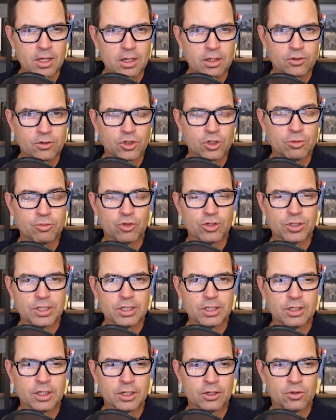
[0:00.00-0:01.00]
Your
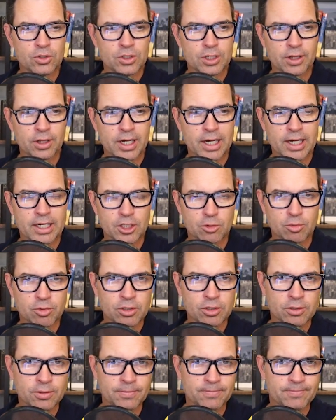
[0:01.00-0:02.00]
superintendent goes into the
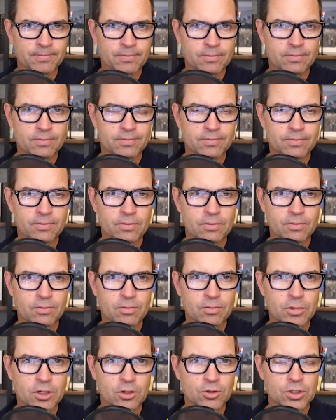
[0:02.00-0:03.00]
hospital,
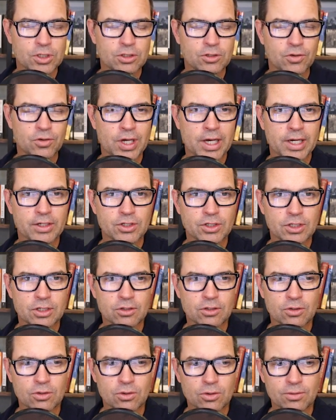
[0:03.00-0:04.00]
goes into the
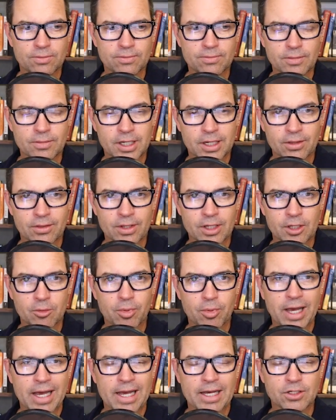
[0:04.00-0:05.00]
ICU, and then
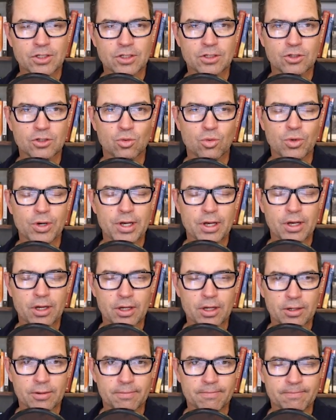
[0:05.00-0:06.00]
passes away.
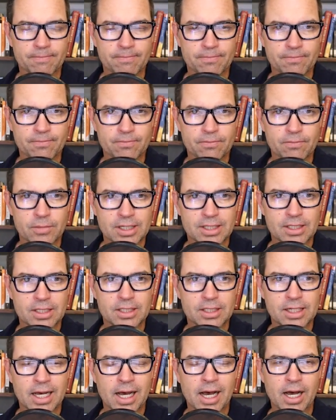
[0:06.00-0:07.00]
He
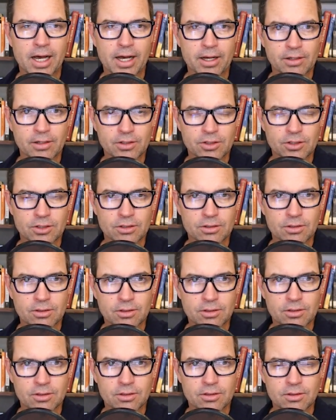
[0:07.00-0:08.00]
dies
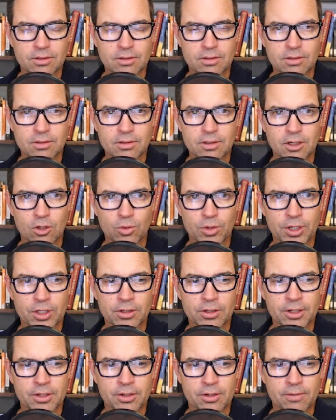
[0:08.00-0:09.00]
a week
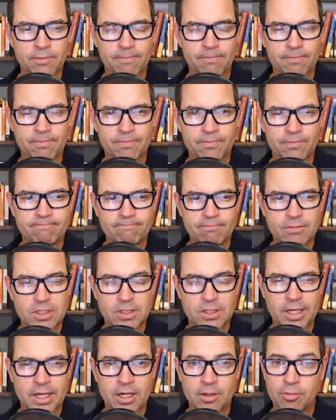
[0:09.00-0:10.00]
later.
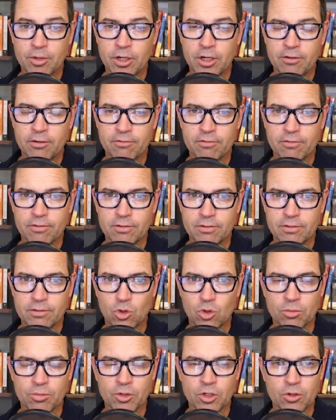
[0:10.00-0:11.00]
Is that above
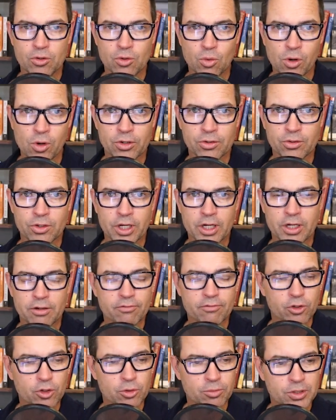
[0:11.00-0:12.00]
or below the waterline
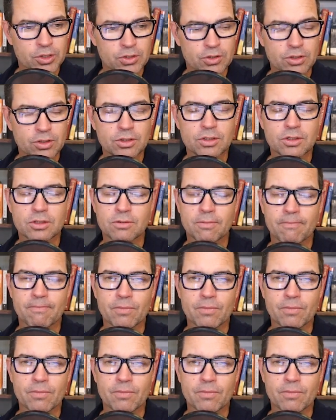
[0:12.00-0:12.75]
for your business?